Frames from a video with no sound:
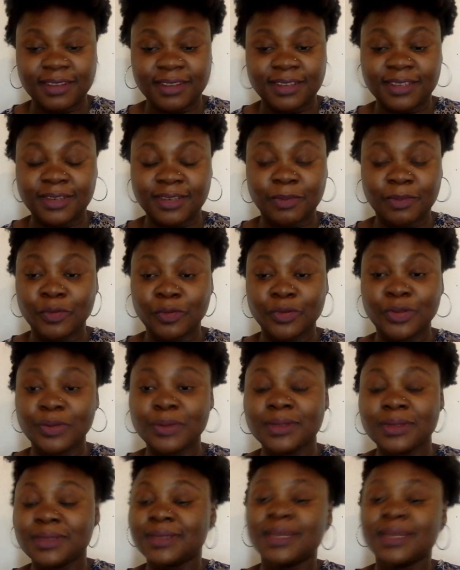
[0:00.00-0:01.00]
some good
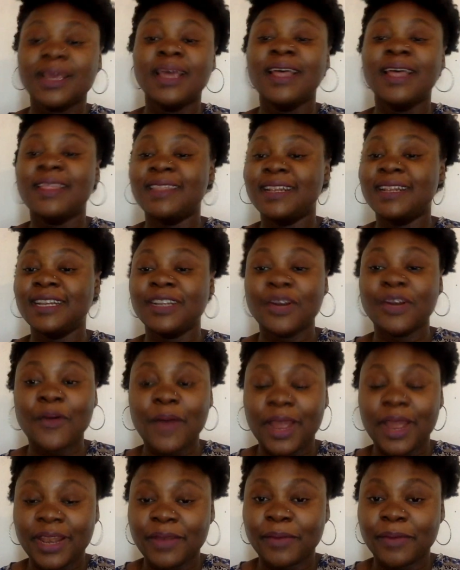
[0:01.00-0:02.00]
news, they didn't
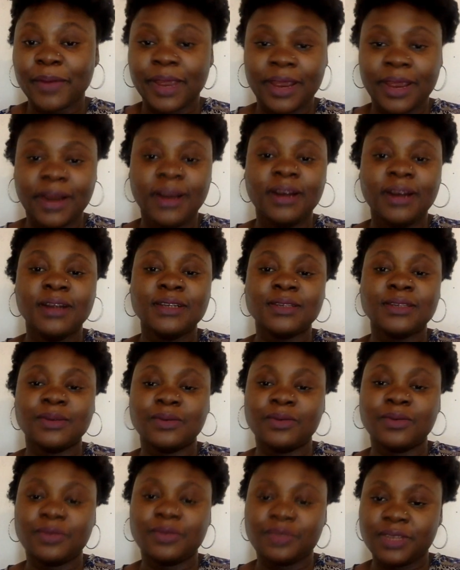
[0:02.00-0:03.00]
go anywhere.
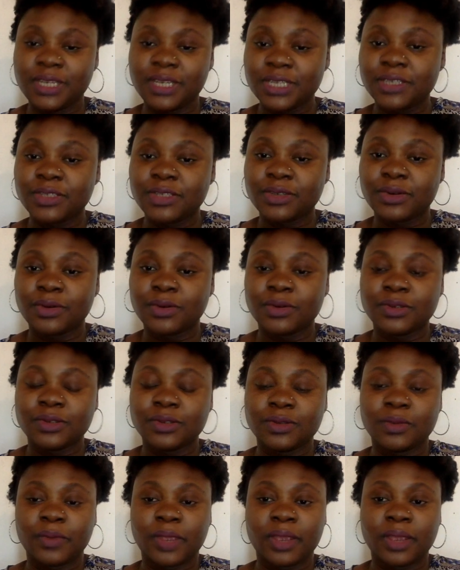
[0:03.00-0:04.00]
So these
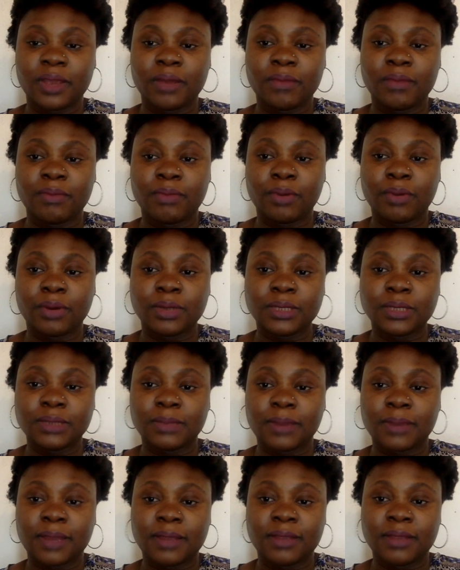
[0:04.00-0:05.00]
stores were bought
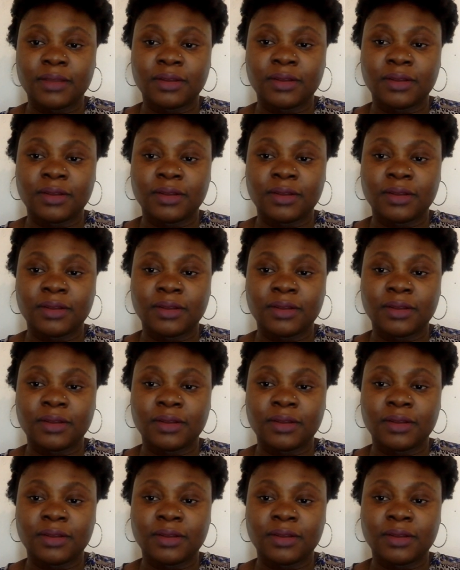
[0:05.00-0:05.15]
by